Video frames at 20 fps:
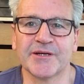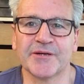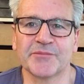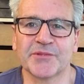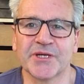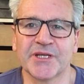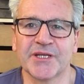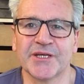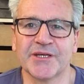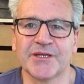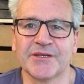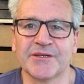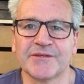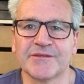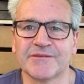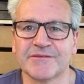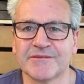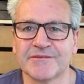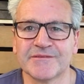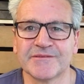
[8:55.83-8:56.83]
I'm gonna
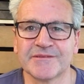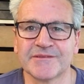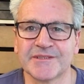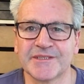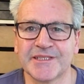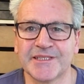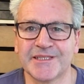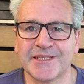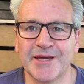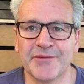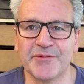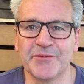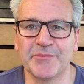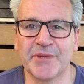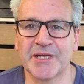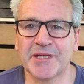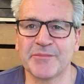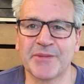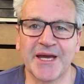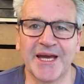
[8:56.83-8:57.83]
get my
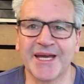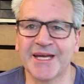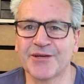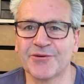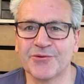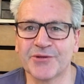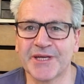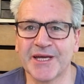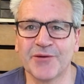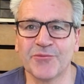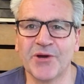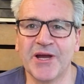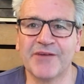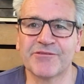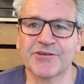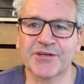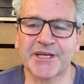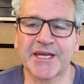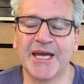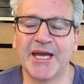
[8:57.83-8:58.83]
money back, or get
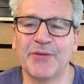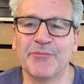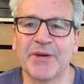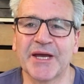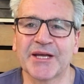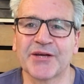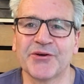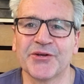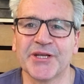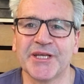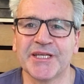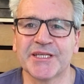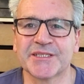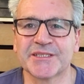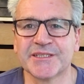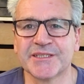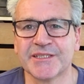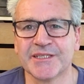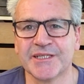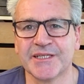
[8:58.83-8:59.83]
whatever I can back on
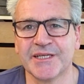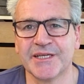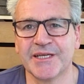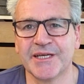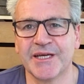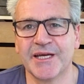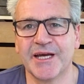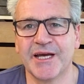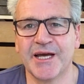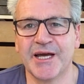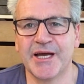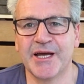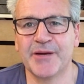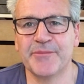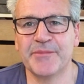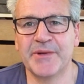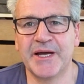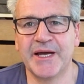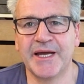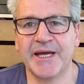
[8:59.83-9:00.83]
it,
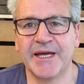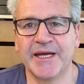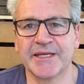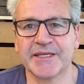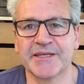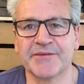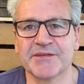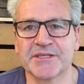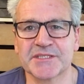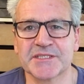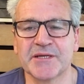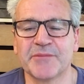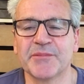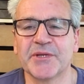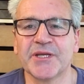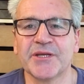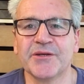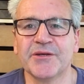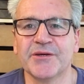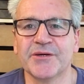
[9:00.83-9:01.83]
and give it to
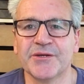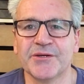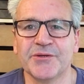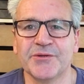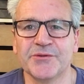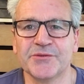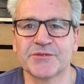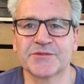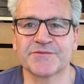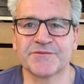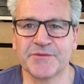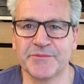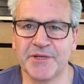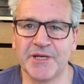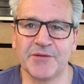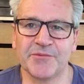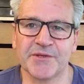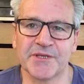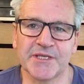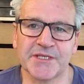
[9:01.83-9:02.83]
somebody who's
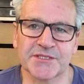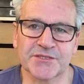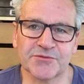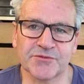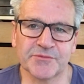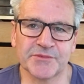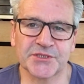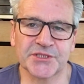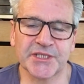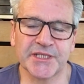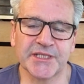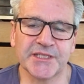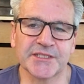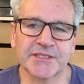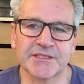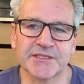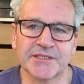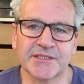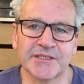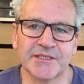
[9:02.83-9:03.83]
familiar with these sort of
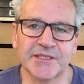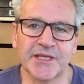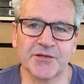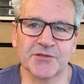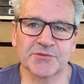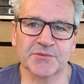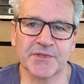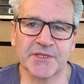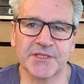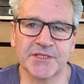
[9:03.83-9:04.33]
machines and knows what they're